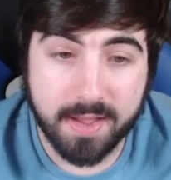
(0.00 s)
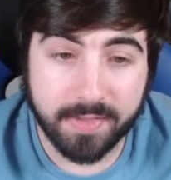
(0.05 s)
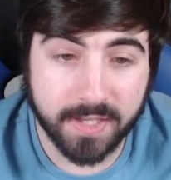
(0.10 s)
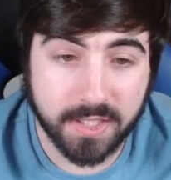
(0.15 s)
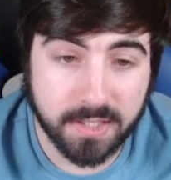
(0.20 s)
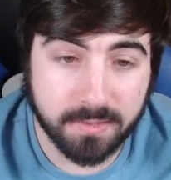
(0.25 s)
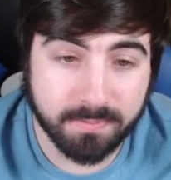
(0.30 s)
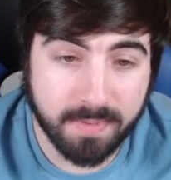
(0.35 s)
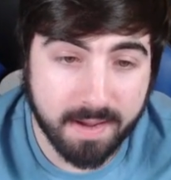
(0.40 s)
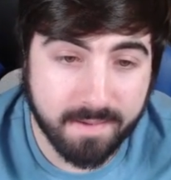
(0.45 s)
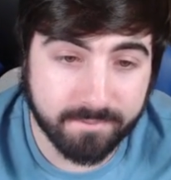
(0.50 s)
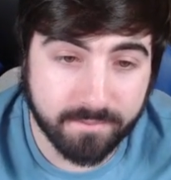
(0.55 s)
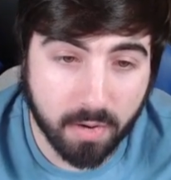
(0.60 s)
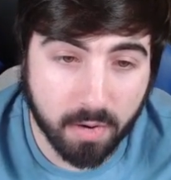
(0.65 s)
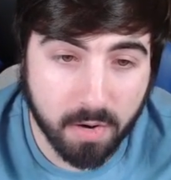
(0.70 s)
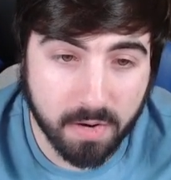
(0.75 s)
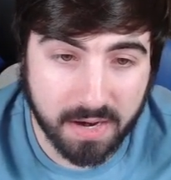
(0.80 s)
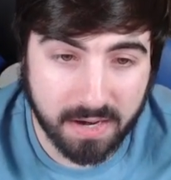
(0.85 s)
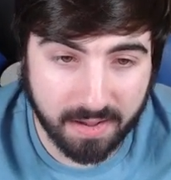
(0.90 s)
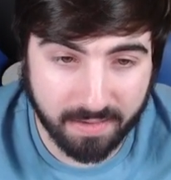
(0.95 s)
This is by
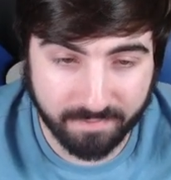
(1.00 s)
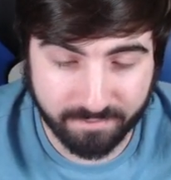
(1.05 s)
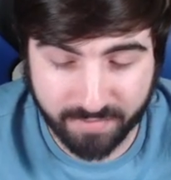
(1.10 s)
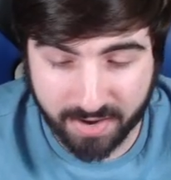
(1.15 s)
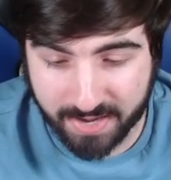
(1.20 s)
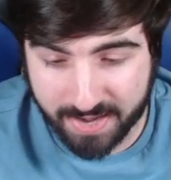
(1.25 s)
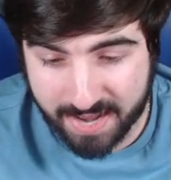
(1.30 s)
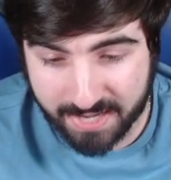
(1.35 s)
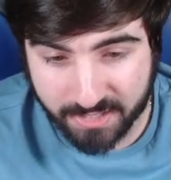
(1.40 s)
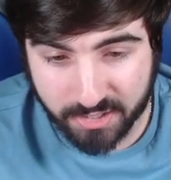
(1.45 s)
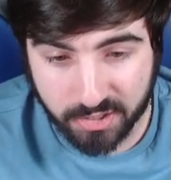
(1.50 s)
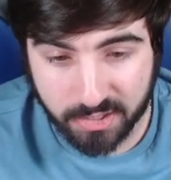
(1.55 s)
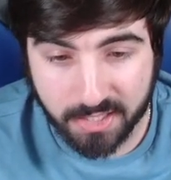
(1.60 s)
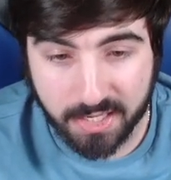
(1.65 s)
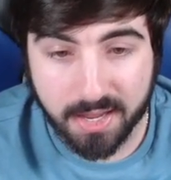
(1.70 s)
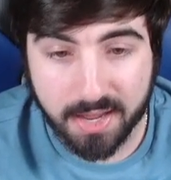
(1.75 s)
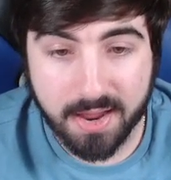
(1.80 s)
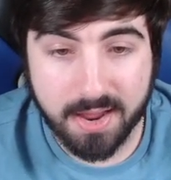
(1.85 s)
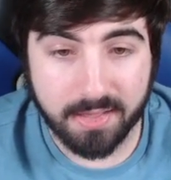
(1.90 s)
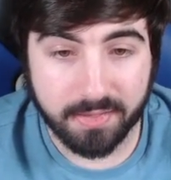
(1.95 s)
far,
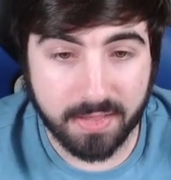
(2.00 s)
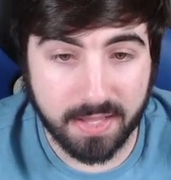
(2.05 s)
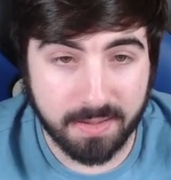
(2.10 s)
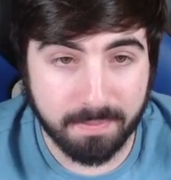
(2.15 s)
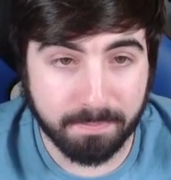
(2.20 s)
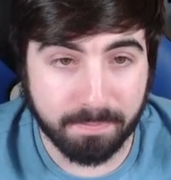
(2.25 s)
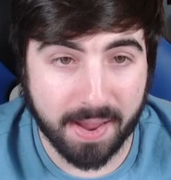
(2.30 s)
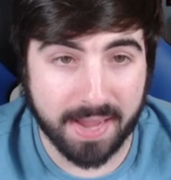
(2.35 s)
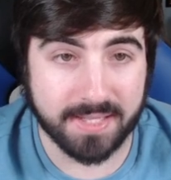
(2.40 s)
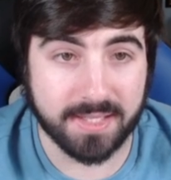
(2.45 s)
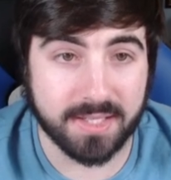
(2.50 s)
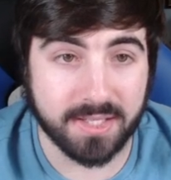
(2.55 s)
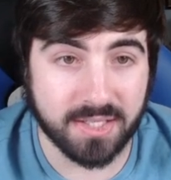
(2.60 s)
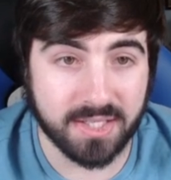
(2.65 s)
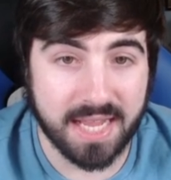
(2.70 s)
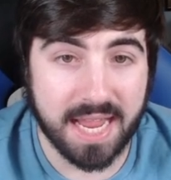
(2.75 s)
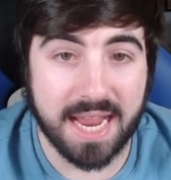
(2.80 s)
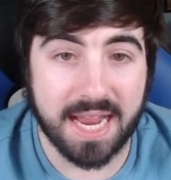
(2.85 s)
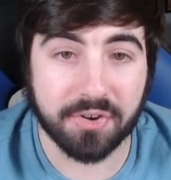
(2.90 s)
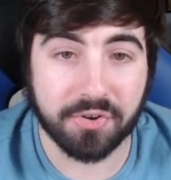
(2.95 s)
financially, the best
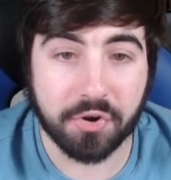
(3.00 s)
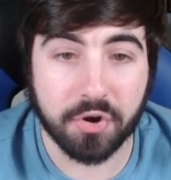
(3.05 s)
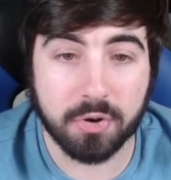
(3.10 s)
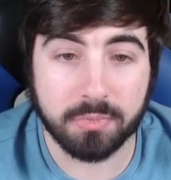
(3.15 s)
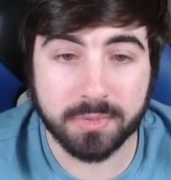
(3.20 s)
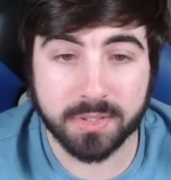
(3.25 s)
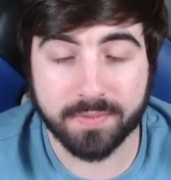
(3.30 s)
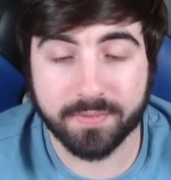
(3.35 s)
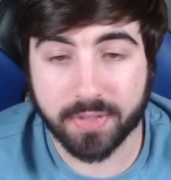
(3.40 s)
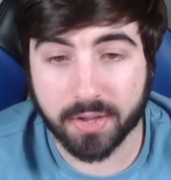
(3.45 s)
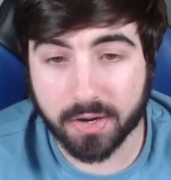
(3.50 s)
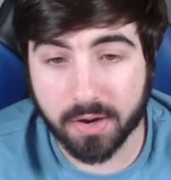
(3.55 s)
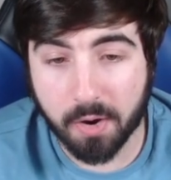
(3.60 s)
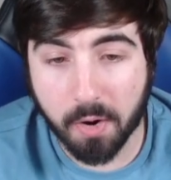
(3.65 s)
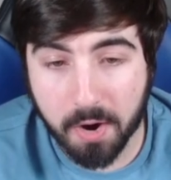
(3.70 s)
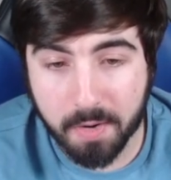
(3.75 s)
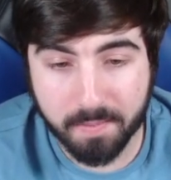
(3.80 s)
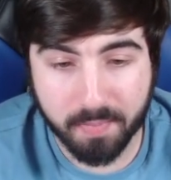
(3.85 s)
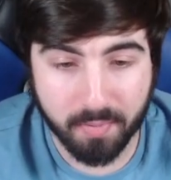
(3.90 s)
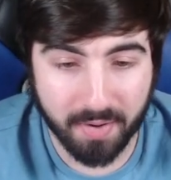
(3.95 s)
set in terms of the
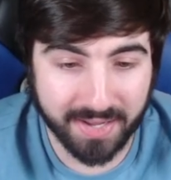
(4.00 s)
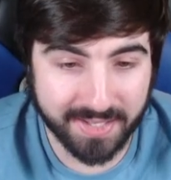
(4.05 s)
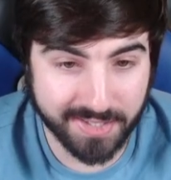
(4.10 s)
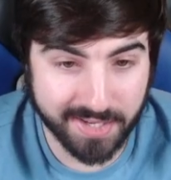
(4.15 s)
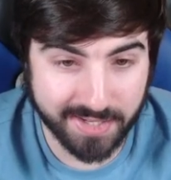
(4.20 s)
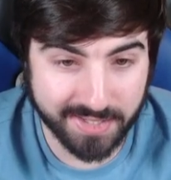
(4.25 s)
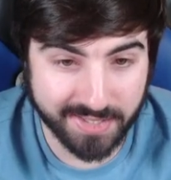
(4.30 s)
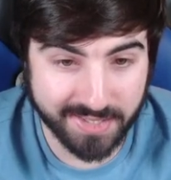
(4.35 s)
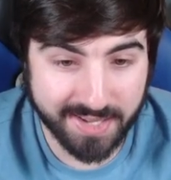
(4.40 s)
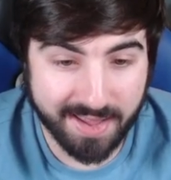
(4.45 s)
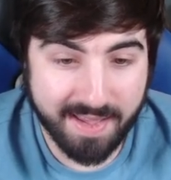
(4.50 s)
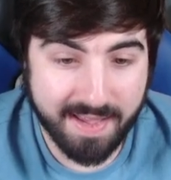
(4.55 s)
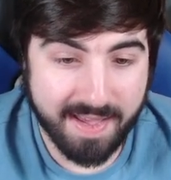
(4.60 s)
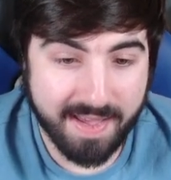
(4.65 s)
card prices.